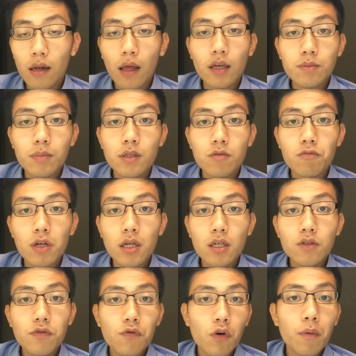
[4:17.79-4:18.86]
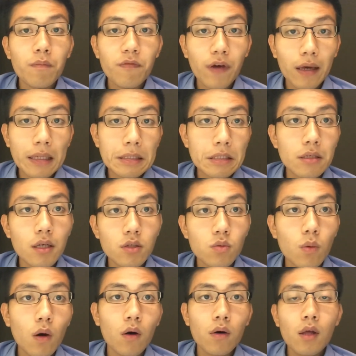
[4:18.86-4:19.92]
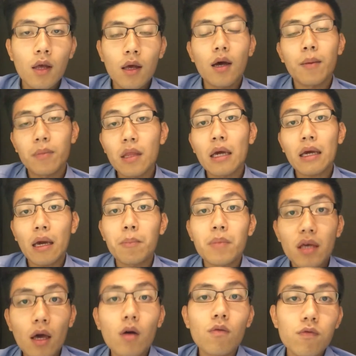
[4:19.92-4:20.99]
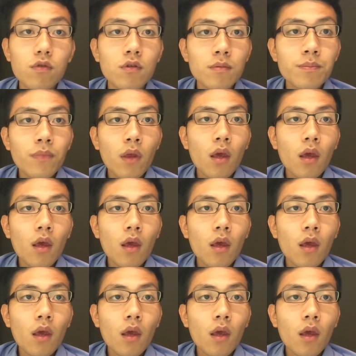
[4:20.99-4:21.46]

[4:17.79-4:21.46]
has been released from faculty as well. That can be helpful.